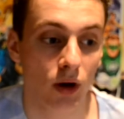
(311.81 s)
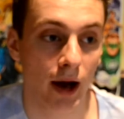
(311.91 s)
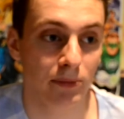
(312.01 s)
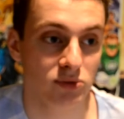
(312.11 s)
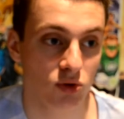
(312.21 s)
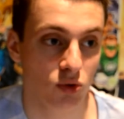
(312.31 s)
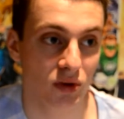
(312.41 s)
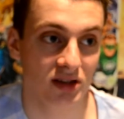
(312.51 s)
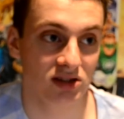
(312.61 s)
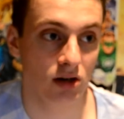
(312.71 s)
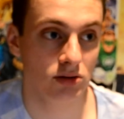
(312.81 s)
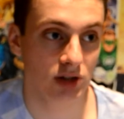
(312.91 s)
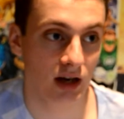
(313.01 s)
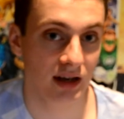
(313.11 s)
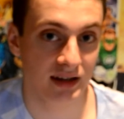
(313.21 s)
what happens with the Winter
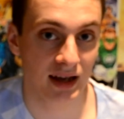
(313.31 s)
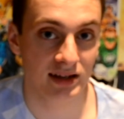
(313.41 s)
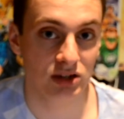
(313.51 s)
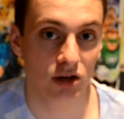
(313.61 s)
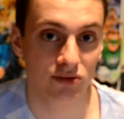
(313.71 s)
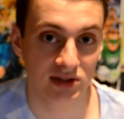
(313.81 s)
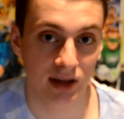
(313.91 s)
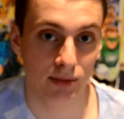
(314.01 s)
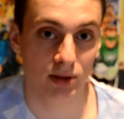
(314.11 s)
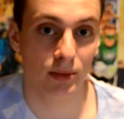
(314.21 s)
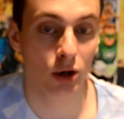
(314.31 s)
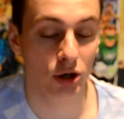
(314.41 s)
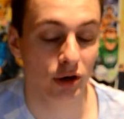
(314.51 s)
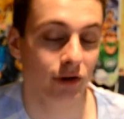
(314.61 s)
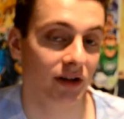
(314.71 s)
Soldier, he takes over as Captain
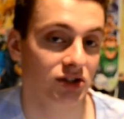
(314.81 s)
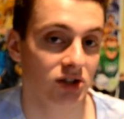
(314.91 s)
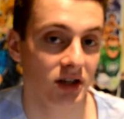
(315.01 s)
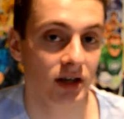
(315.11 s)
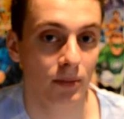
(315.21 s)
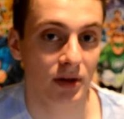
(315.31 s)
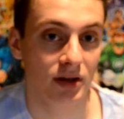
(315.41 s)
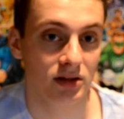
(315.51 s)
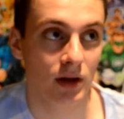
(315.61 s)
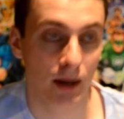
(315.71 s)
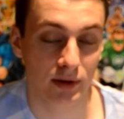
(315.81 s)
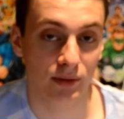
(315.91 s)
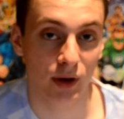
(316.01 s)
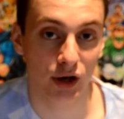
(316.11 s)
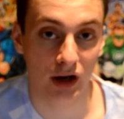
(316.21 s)
America eventually, because Captain
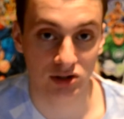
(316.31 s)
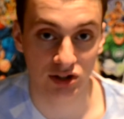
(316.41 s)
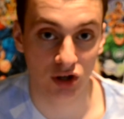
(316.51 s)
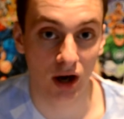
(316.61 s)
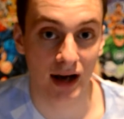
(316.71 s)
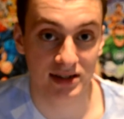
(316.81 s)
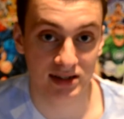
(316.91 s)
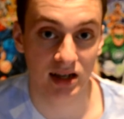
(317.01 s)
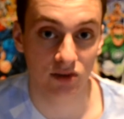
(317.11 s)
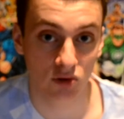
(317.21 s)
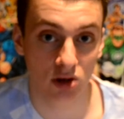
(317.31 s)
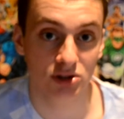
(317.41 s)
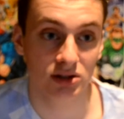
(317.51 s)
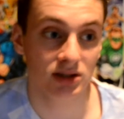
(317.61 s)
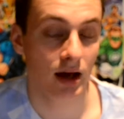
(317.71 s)
America actually dies, Steve
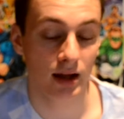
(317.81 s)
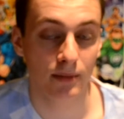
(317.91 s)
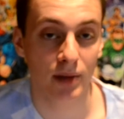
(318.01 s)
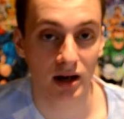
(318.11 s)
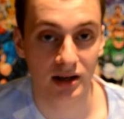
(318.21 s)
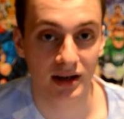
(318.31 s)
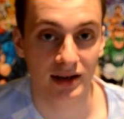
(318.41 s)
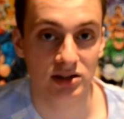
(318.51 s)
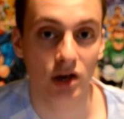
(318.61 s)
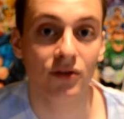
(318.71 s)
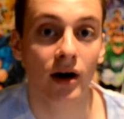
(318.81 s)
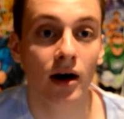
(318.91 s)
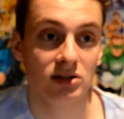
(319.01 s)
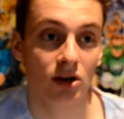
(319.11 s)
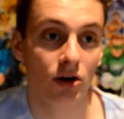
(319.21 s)
Rogers, and then Bucky takes over.
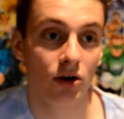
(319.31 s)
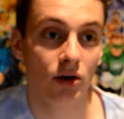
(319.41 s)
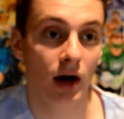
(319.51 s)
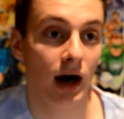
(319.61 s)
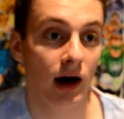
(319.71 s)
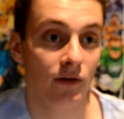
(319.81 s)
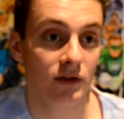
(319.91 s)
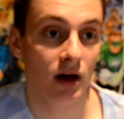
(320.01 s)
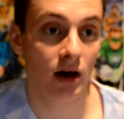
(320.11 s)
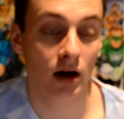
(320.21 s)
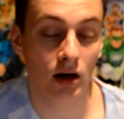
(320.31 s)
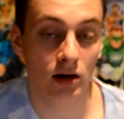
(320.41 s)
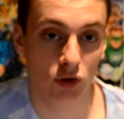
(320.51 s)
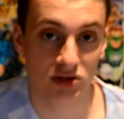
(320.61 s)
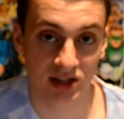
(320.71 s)
So after
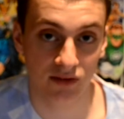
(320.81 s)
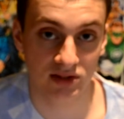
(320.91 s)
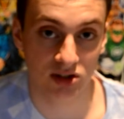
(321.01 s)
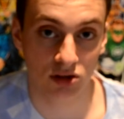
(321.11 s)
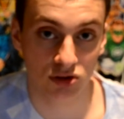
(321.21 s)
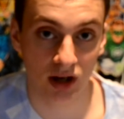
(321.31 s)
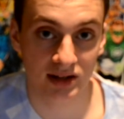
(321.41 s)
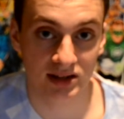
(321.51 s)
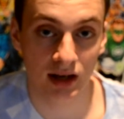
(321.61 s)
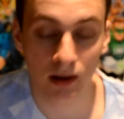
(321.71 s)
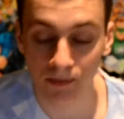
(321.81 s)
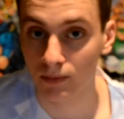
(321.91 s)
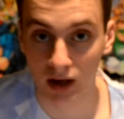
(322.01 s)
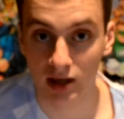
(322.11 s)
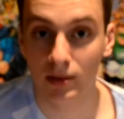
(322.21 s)
Chris Evans' contract is up,
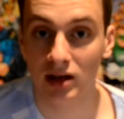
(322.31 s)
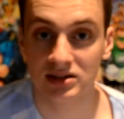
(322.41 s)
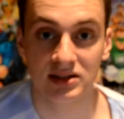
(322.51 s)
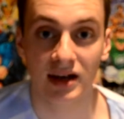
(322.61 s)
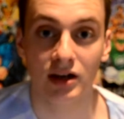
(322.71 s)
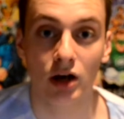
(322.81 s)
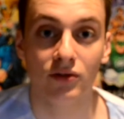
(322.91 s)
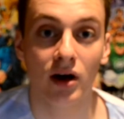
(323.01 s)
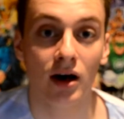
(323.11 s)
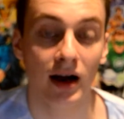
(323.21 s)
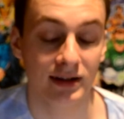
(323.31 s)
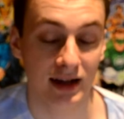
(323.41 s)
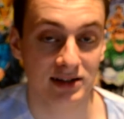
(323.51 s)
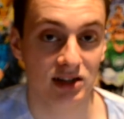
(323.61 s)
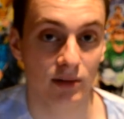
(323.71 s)
Bucky Barnes is taken over, and
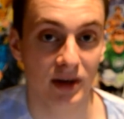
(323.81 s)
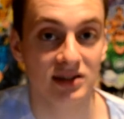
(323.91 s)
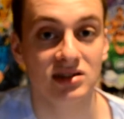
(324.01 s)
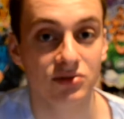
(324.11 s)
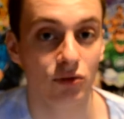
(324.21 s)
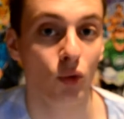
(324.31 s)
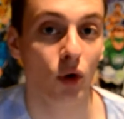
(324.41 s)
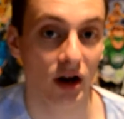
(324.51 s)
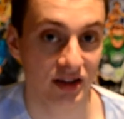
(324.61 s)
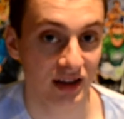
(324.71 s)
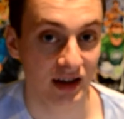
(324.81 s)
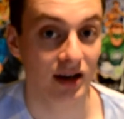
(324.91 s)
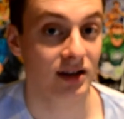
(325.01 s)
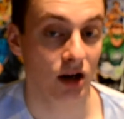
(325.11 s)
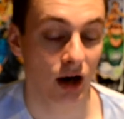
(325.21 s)
that's going to be in Civil War, I think. I
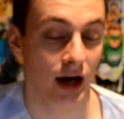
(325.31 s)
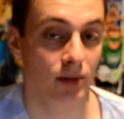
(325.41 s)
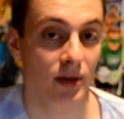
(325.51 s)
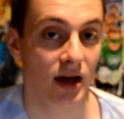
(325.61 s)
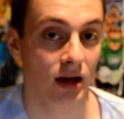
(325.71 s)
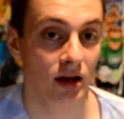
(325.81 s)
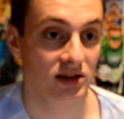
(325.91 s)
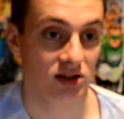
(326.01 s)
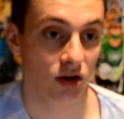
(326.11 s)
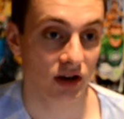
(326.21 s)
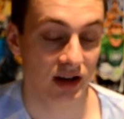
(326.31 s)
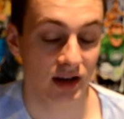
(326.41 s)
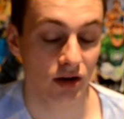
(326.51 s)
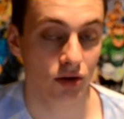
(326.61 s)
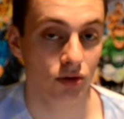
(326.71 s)
think Iron Man is going to
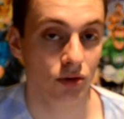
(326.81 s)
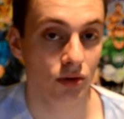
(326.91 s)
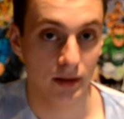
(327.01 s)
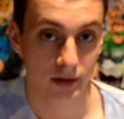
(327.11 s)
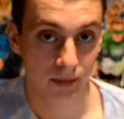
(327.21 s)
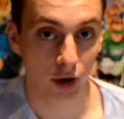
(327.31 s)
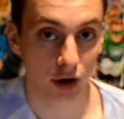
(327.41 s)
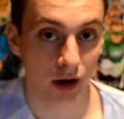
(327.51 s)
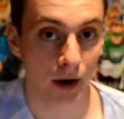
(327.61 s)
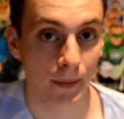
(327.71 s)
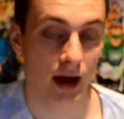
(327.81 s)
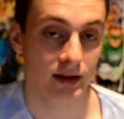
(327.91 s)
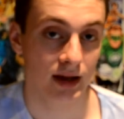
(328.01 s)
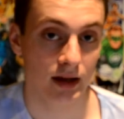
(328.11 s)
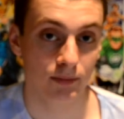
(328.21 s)
kill Captain America,
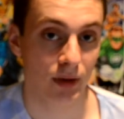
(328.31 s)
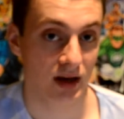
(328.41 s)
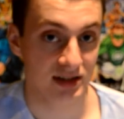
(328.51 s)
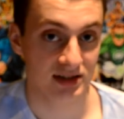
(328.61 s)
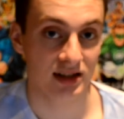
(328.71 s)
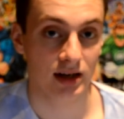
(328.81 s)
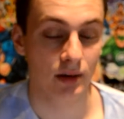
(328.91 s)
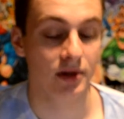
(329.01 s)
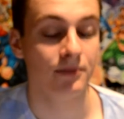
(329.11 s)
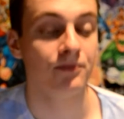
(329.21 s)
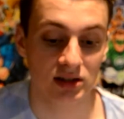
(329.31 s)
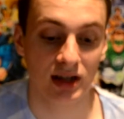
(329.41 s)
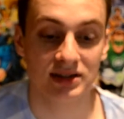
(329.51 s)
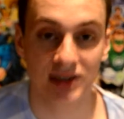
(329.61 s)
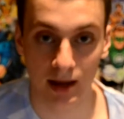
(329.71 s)
and then Bucky's going to come in. So
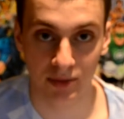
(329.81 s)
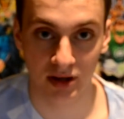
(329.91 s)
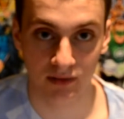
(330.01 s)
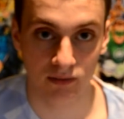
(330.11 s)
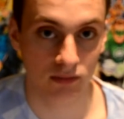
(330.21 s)
that's that bit